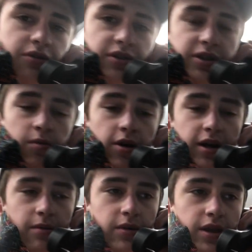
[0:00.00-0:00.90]
doing some work.
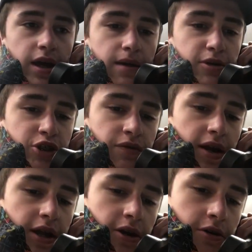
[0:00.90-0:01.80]
I'm with the amateur
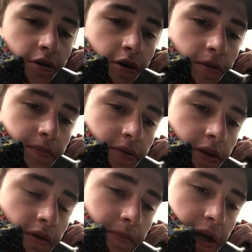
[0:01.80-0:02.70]
radio group for
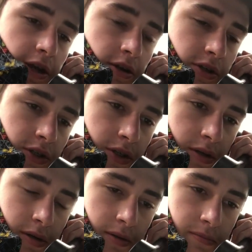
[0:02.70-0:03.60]
the repeaters.
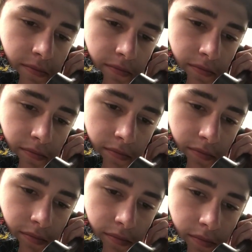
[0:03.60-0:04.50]

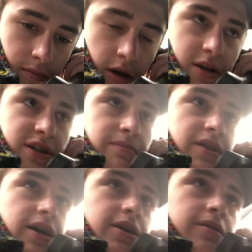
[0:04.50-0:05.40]
Awesome,
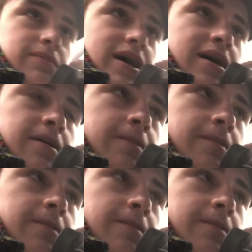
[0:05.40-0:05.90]
thank you, bye.